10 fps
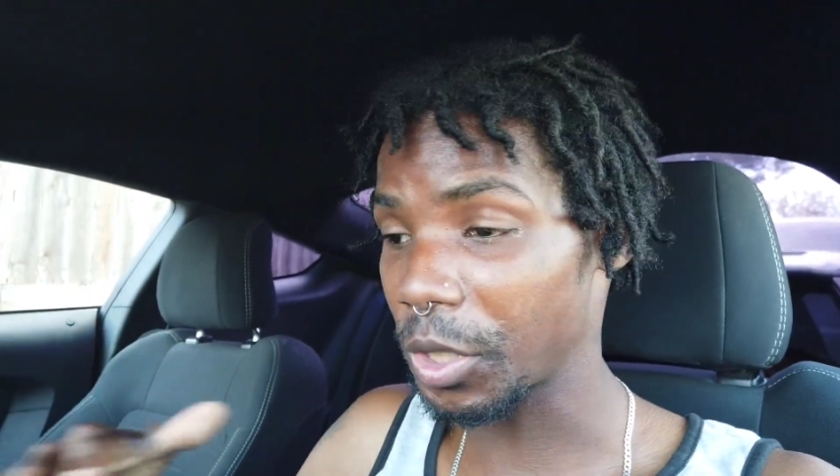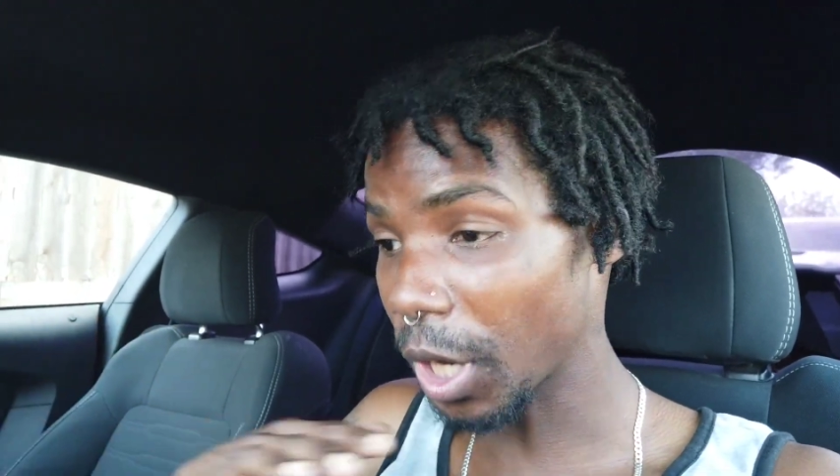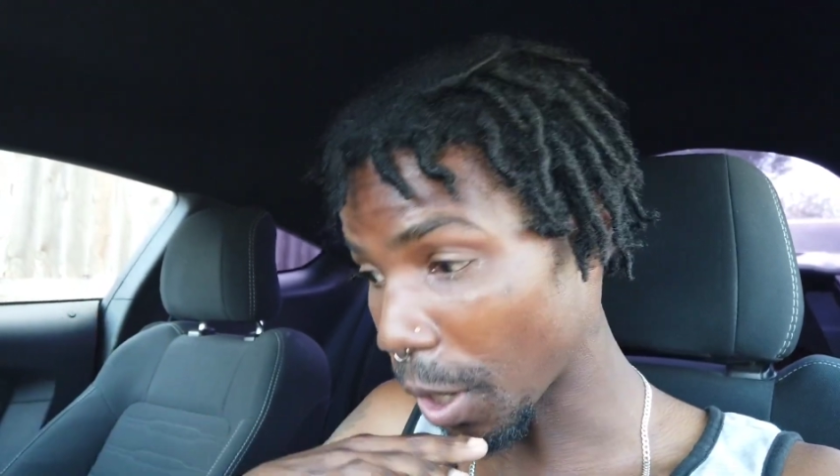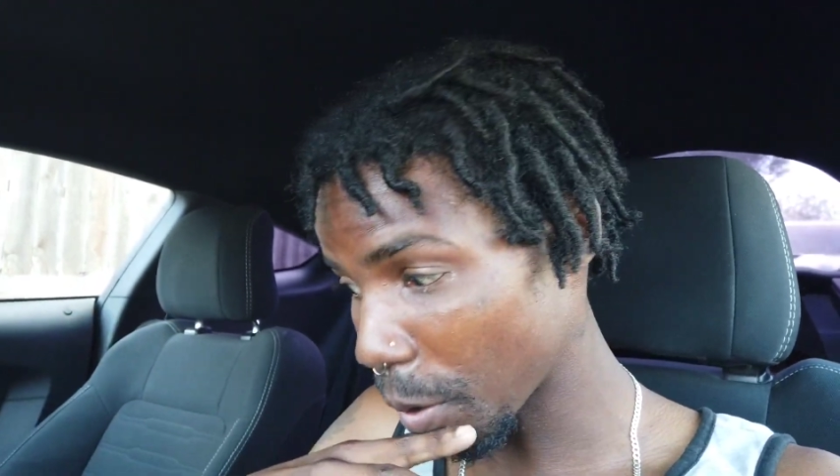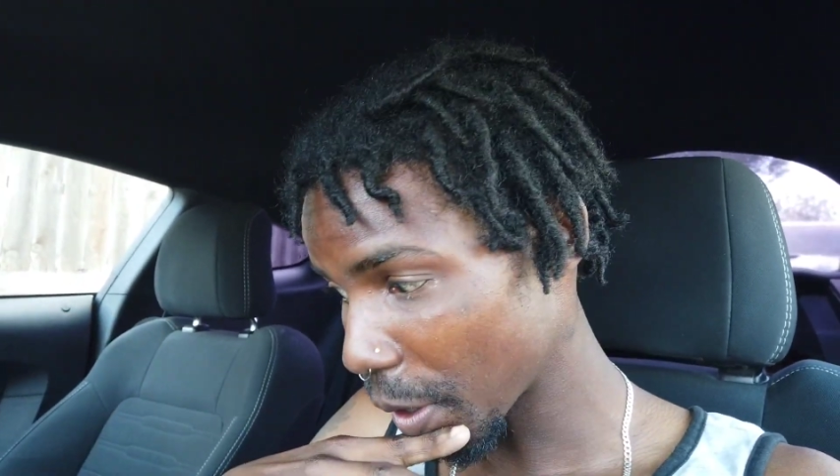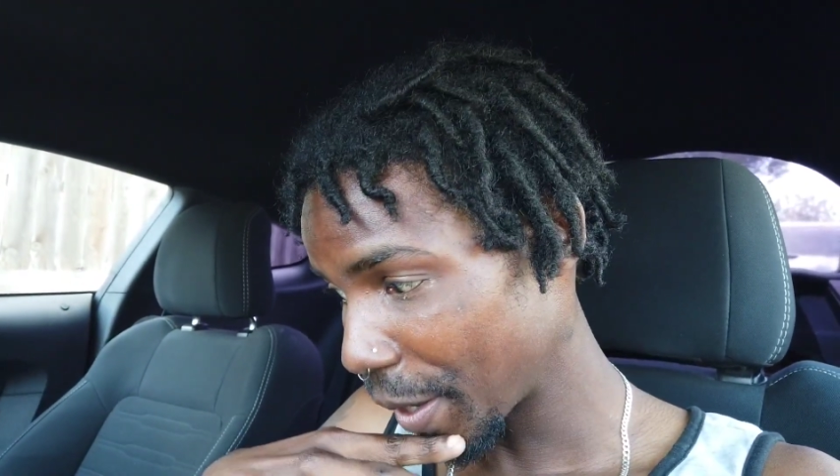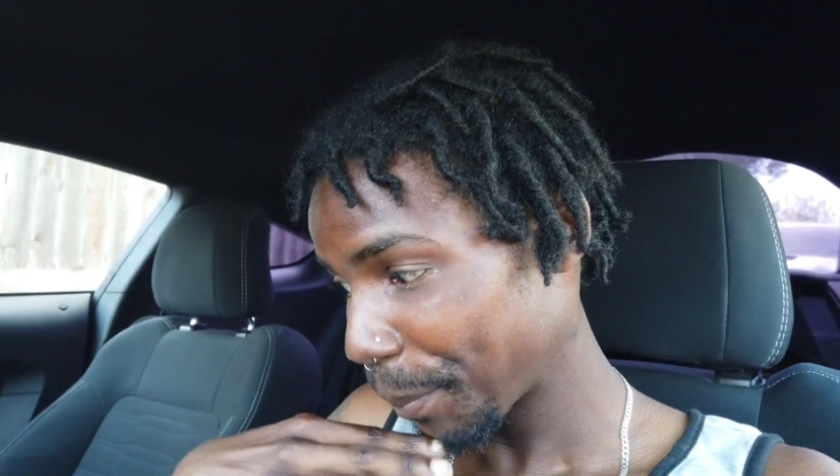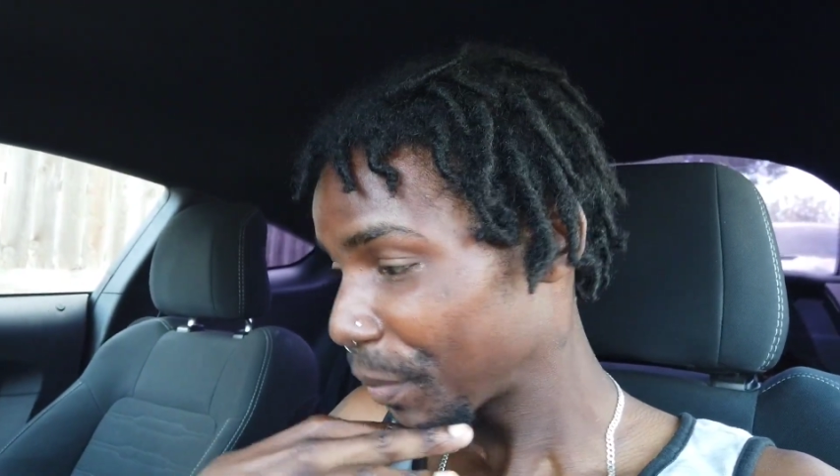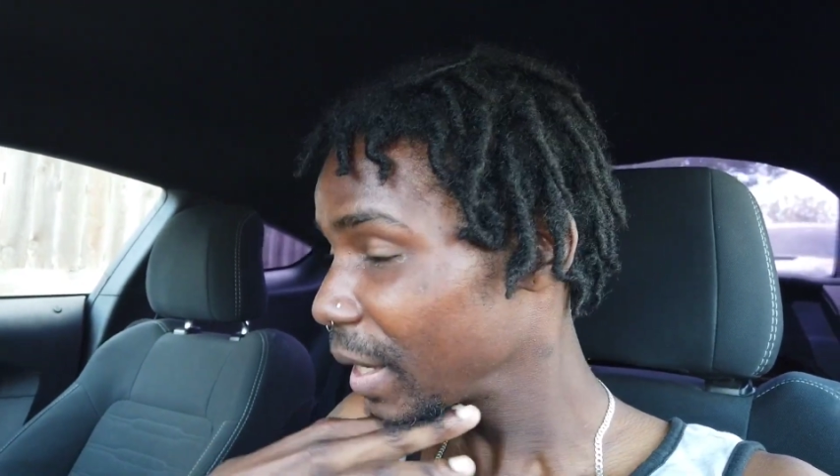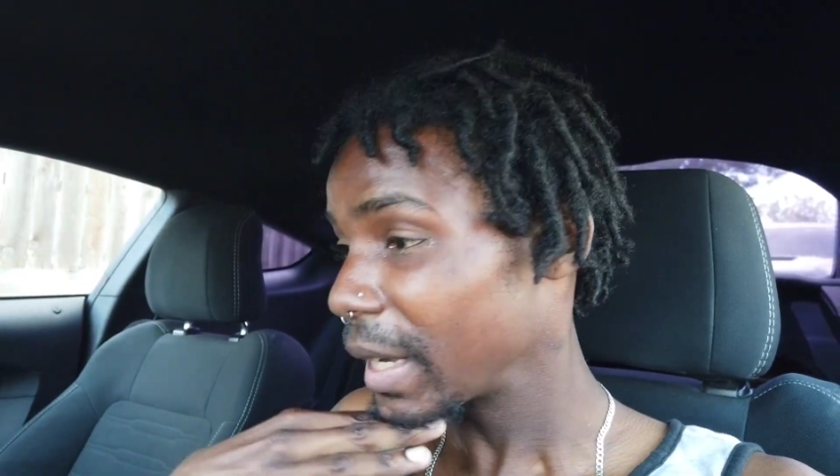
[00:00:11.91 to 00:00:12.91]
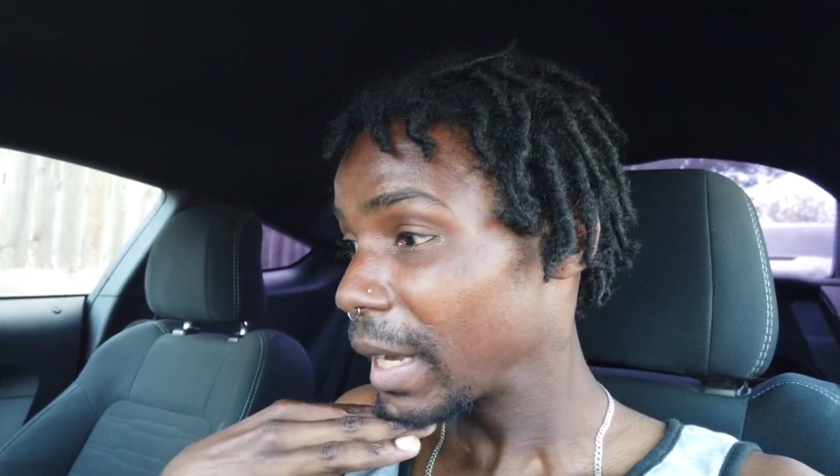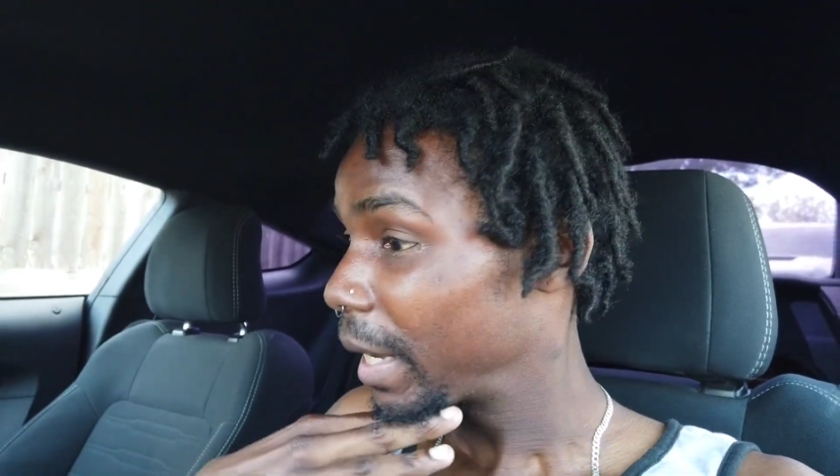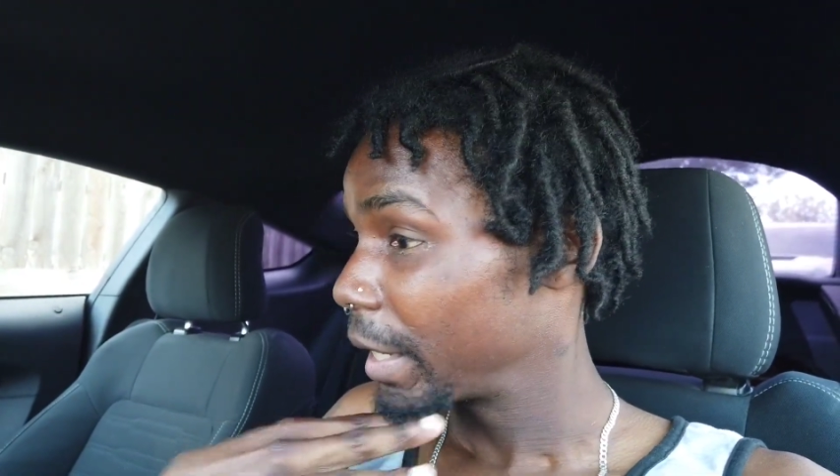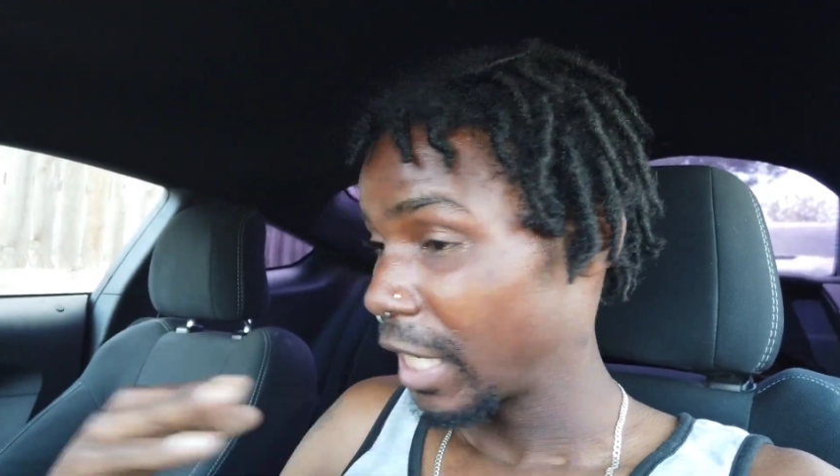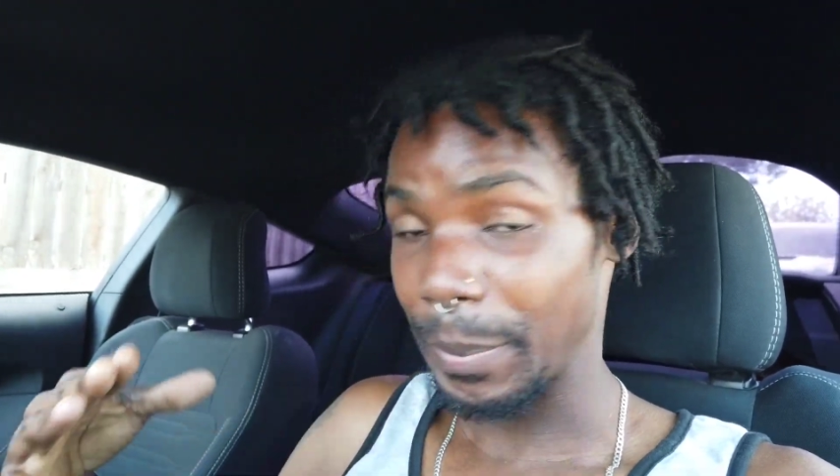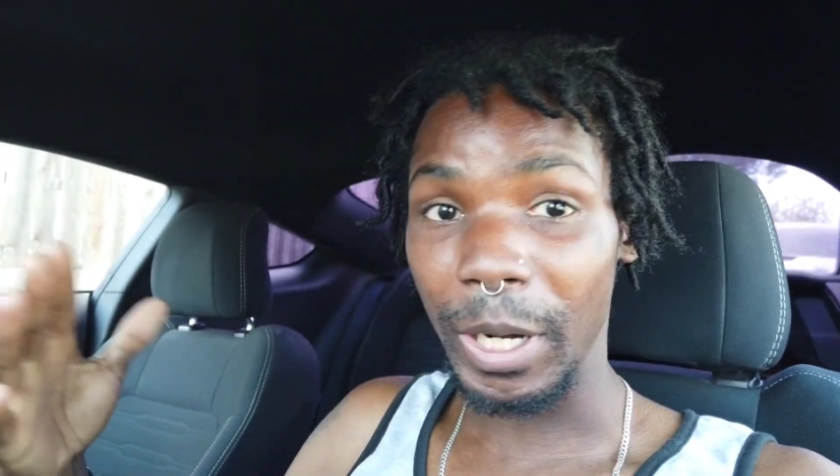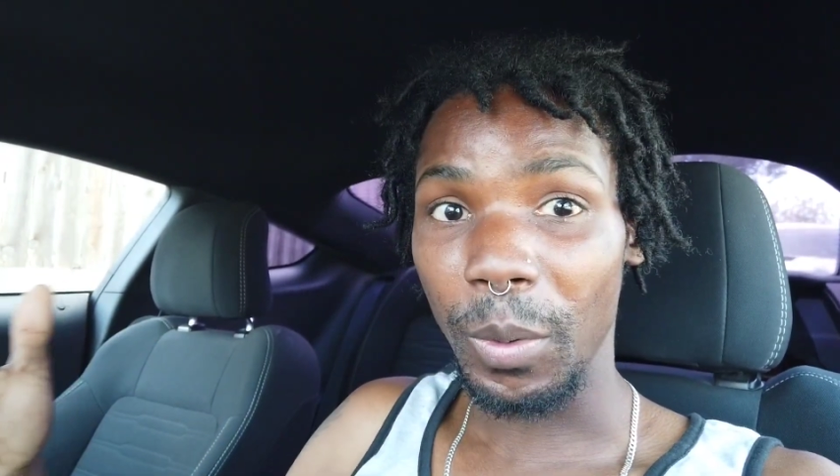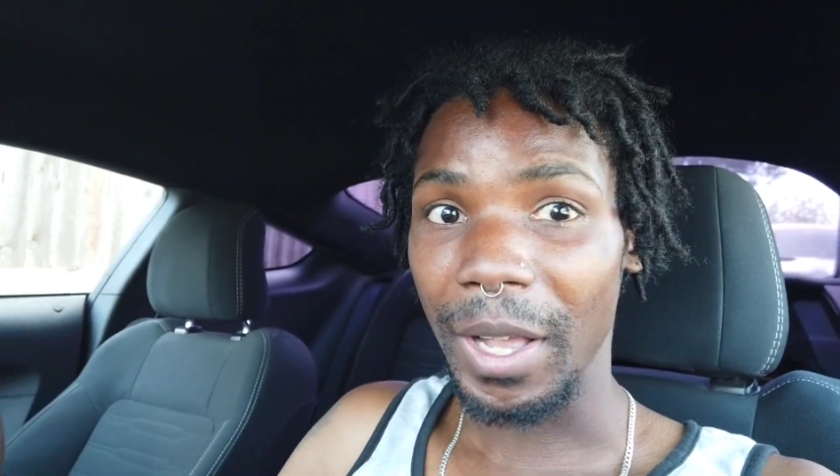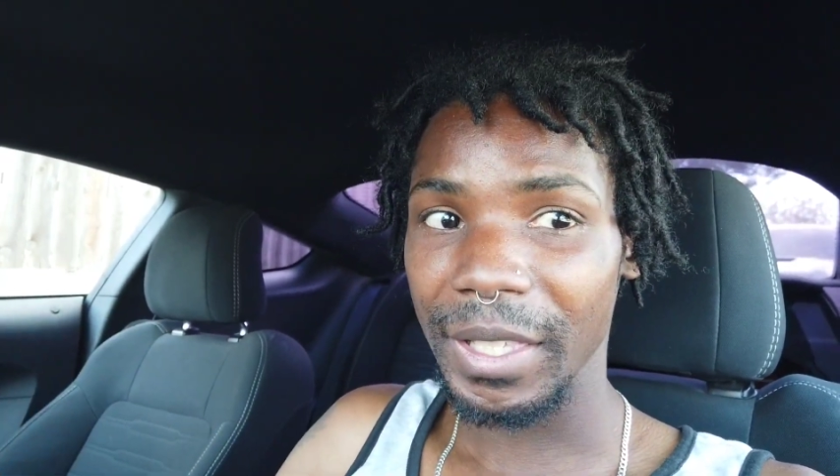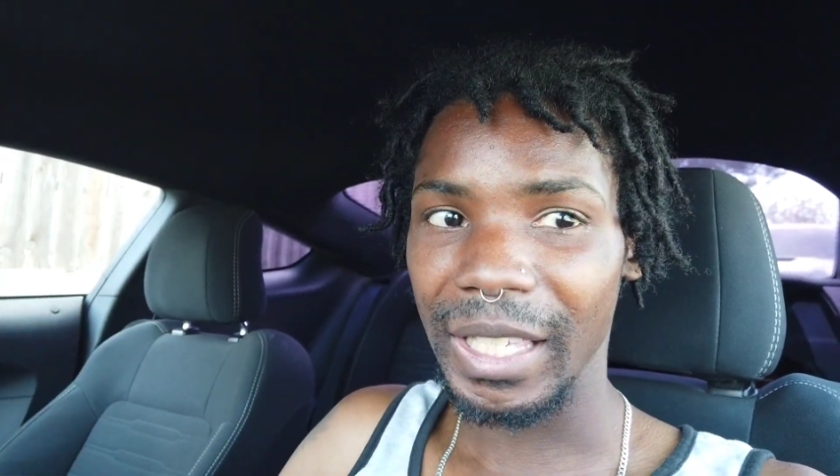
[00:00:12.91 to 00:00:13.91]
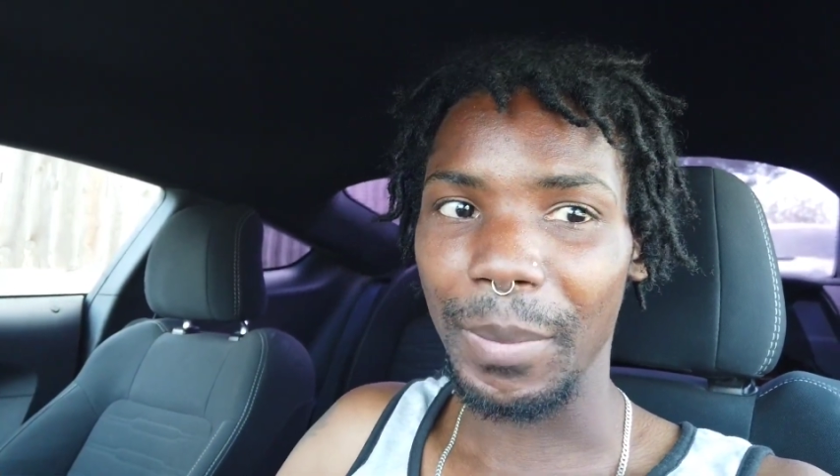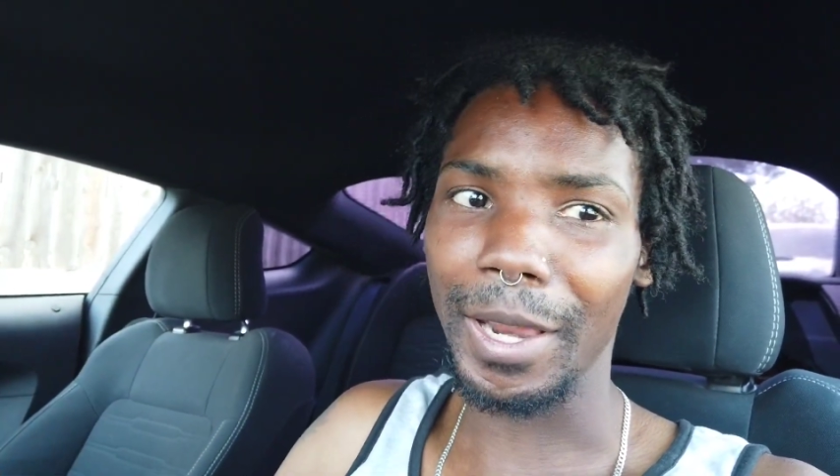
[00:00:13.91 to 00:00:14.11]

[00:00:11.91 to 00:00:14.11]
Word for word: So, it's been a while since I